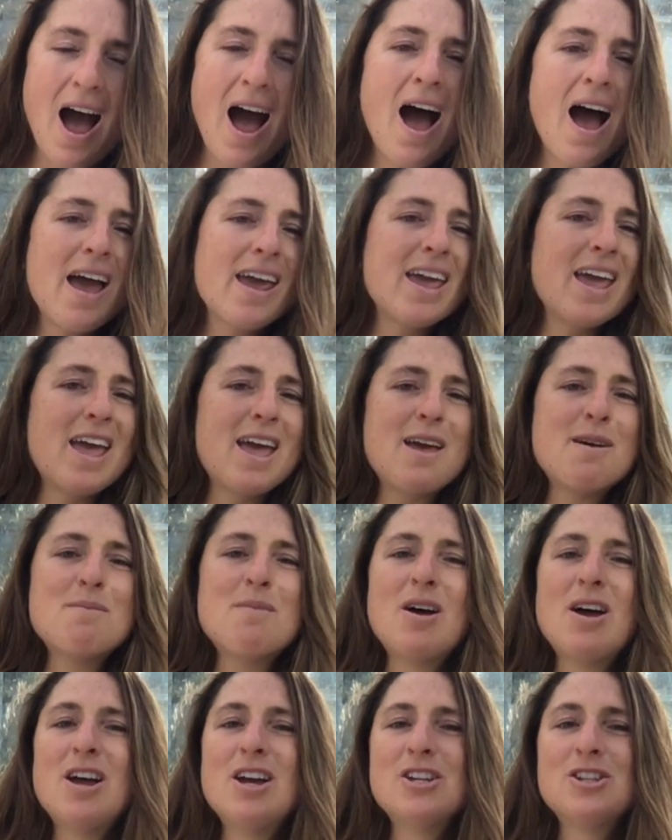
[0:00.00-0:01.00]
I
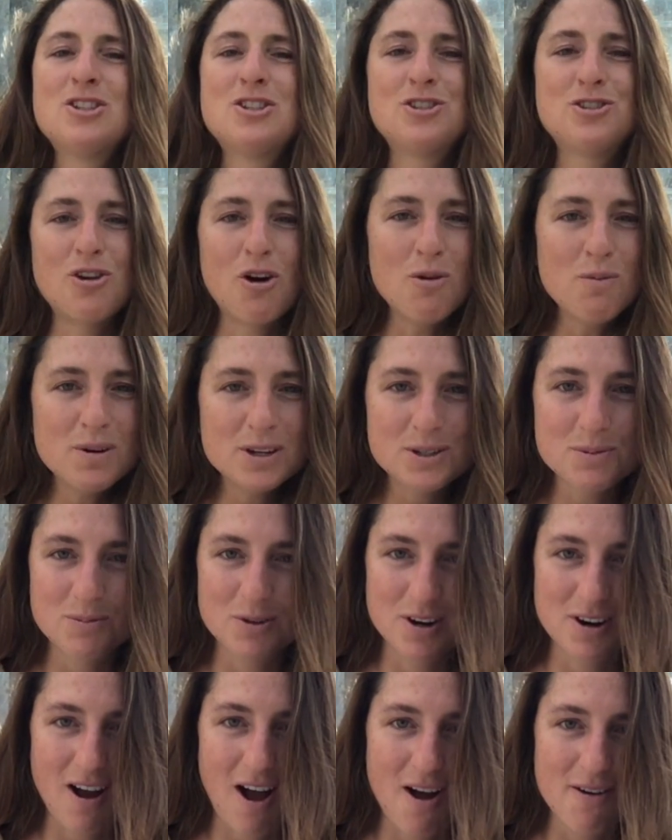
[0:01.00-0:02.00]
am so much
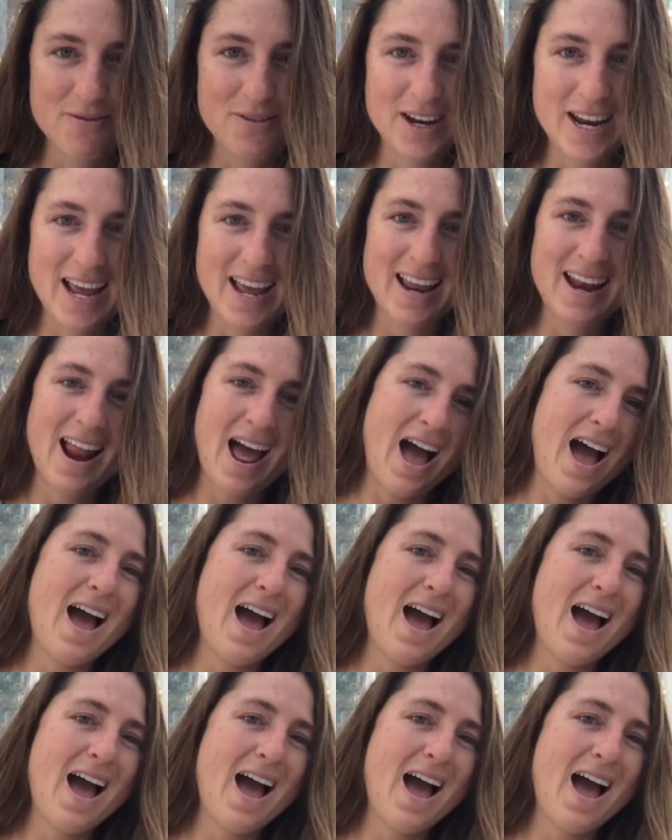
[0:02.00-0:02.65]
more confident.